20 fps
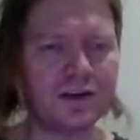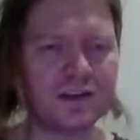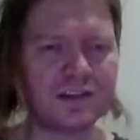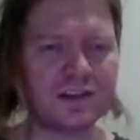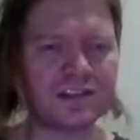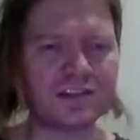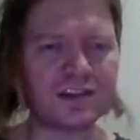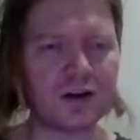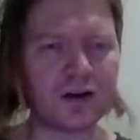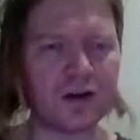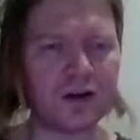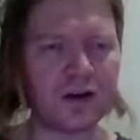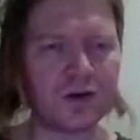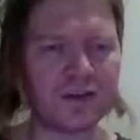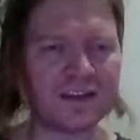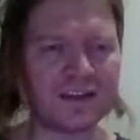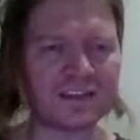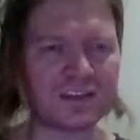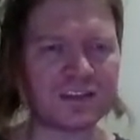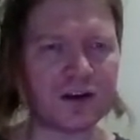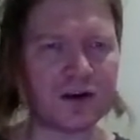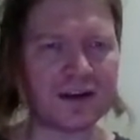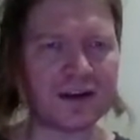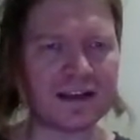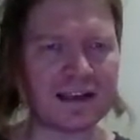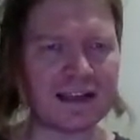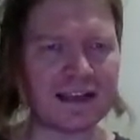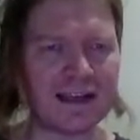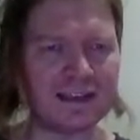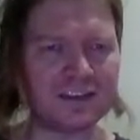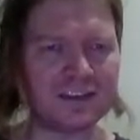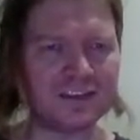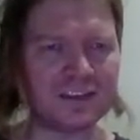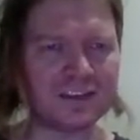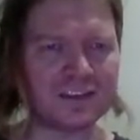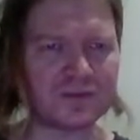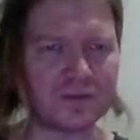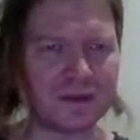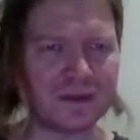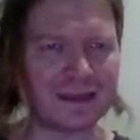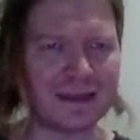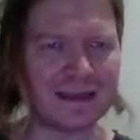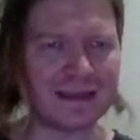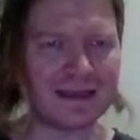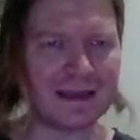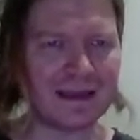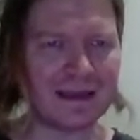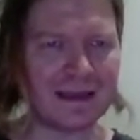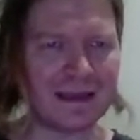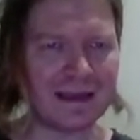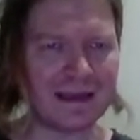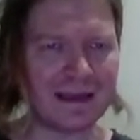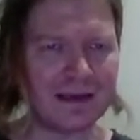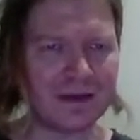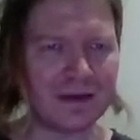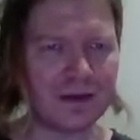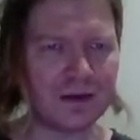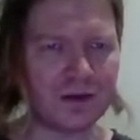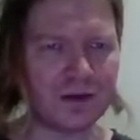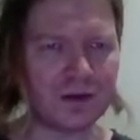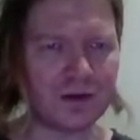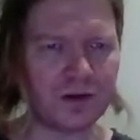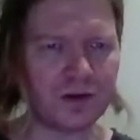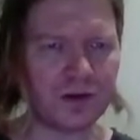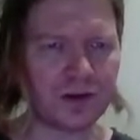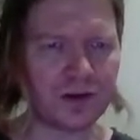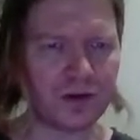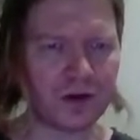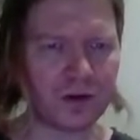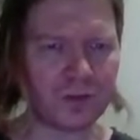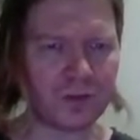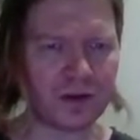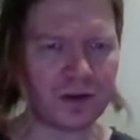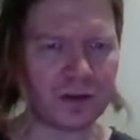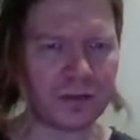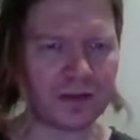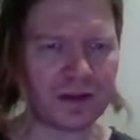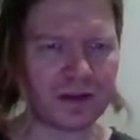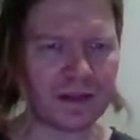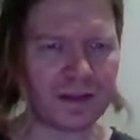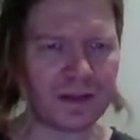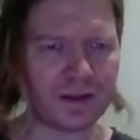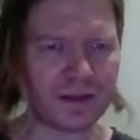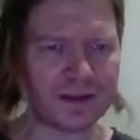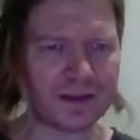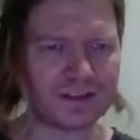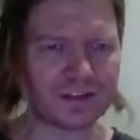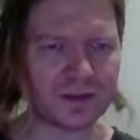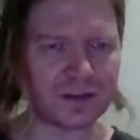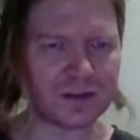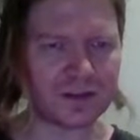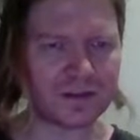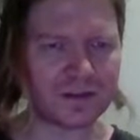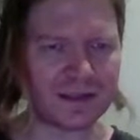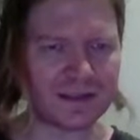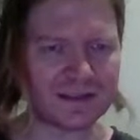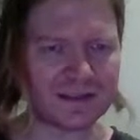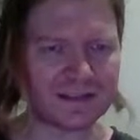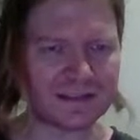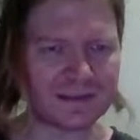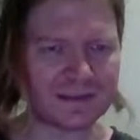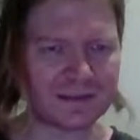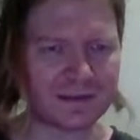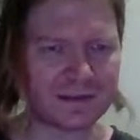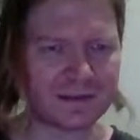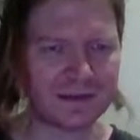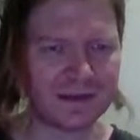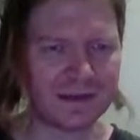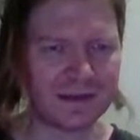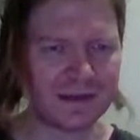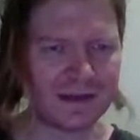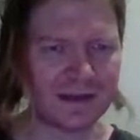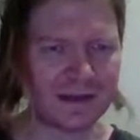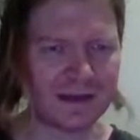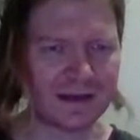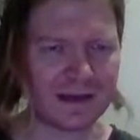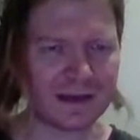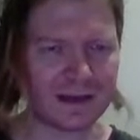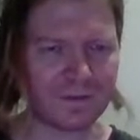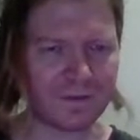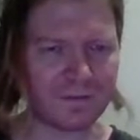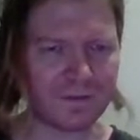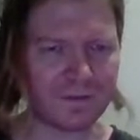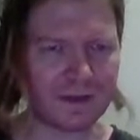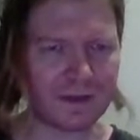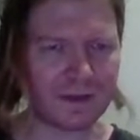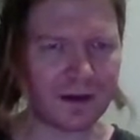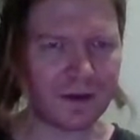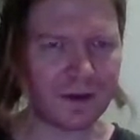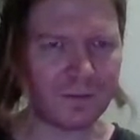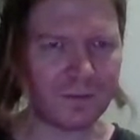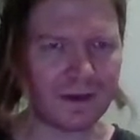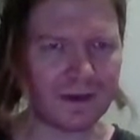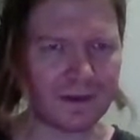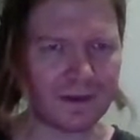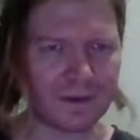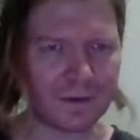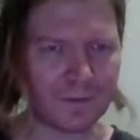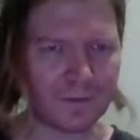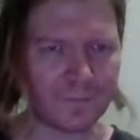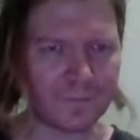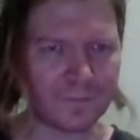So this card, like, it's just really a good card. Where did I put the Glacial Advance? I cannot find it on my thing here.